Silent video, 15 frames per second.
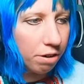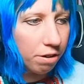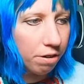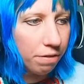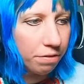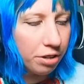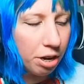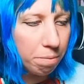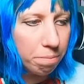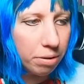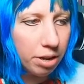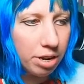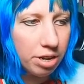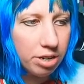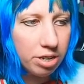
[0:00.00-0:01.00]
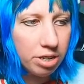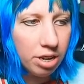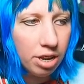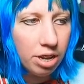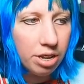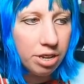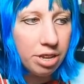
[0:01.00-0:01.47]
of templates?
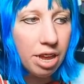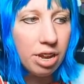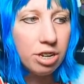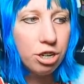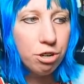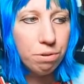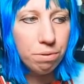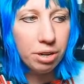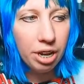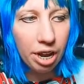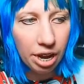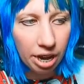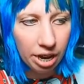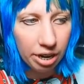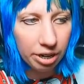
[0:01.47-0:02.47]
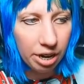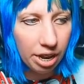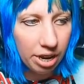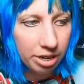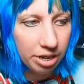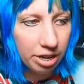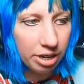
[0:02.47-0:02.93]
Yes, you can
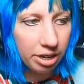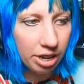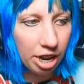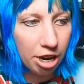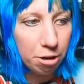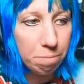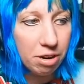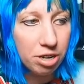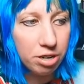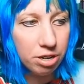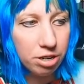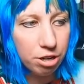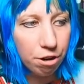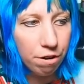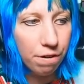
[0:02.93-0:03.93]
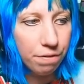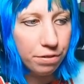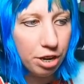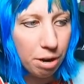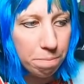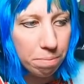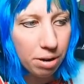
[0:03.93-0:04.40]
edit the animations of
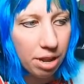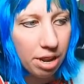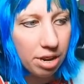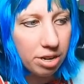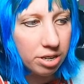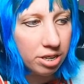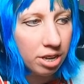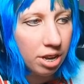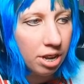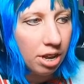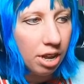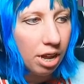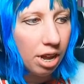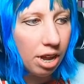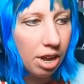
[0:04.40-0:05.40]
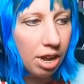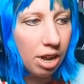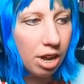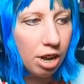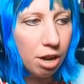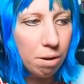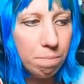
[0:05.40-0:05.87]
templates.
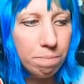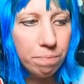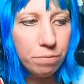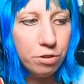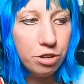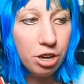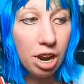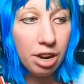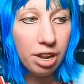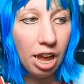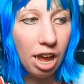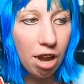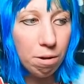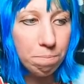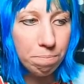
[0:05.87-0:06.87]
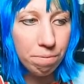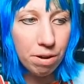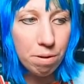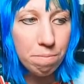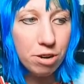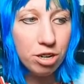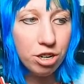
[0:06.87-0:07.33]
Check out
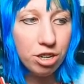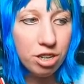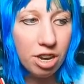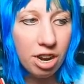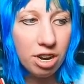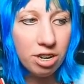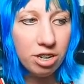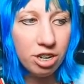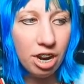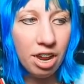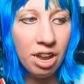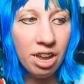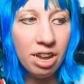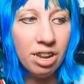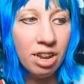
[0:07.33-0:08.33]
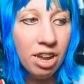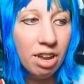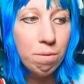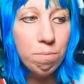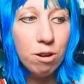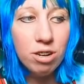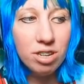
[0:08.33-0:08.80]
pretty much check
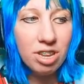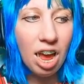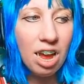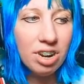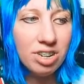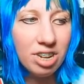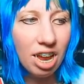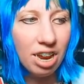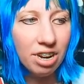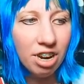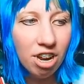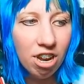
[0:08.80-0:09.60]
what Zach said,